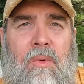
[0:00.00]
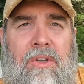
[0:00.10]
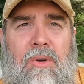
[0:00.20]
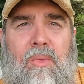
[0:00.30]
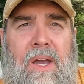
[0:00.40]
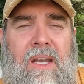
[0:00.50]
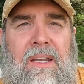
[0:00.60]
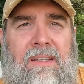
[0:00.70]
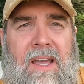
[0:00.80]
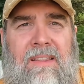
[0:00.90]
When you're ready
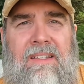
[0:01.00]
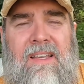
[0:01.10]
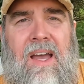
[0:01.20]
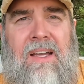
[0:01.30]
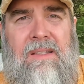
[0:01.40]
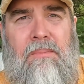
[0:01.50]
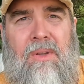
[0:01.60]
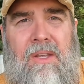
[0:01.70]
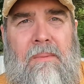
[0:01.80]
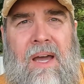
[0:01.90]
to take these guys and
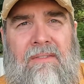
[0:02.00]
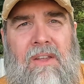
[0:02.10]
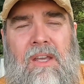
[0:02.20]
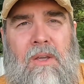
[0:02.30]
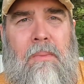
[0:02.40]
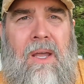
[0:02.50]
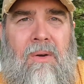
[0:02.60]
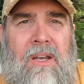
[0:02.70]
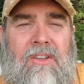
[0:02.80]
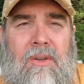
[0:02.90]
put them out of the incubator
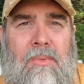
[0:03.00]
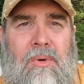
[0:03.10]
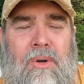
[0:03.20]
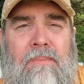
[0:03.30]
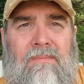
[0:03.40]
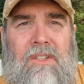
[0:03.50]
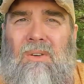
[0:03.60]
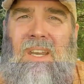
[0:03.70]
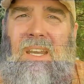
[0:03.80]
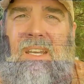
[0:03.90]
and into the brooder, you
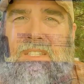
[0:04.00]
don't need any